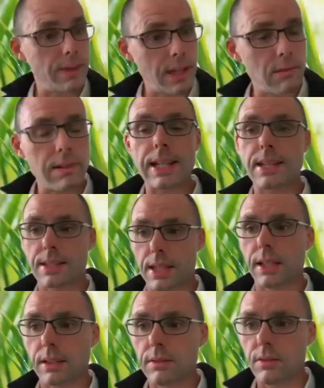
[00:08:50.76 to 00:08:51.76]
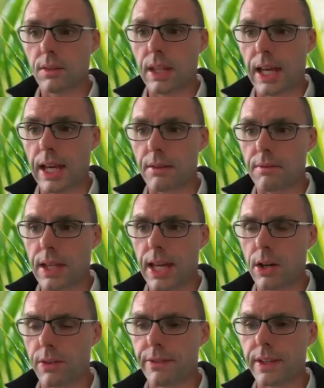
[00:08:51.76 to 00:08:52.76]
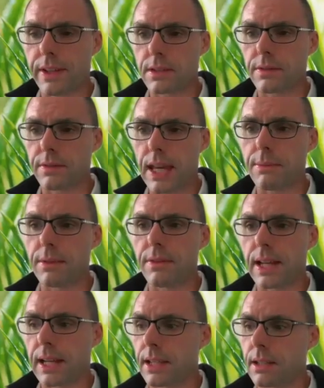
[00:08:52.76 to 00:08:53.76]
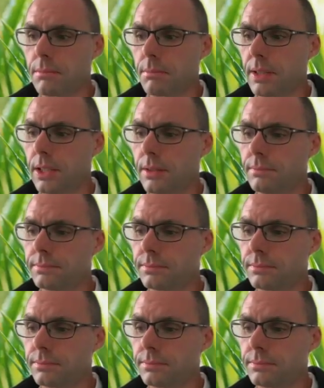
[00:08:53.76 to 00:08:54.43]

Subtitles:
they really see how effective Happy Valley can be.